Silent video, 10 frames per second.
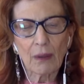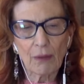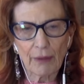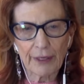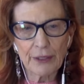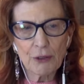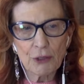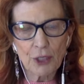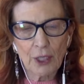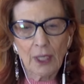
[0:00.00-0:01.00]

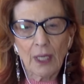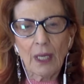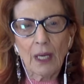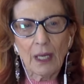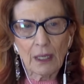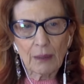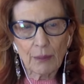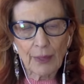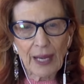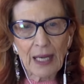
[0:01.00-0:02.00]
orange. Uh,
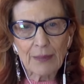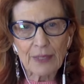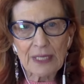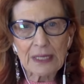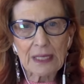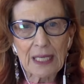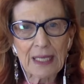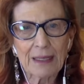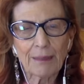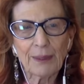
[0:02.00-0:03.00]
when I was
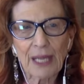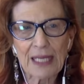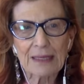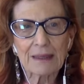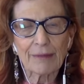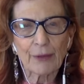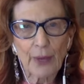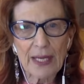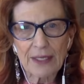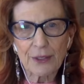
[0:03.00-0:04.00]
in a place of
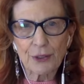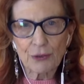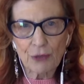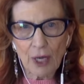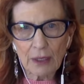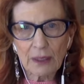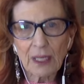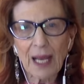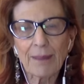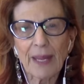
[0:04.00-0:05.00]
great struggle,
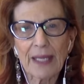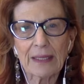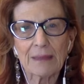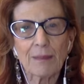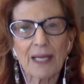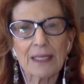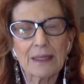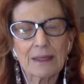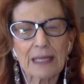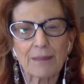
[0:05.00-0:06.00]
I painted my
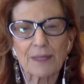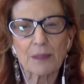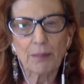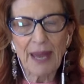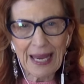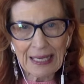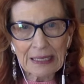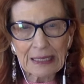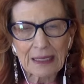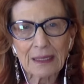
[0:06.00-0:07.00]
steps
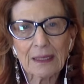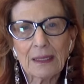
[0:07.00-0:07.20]
pink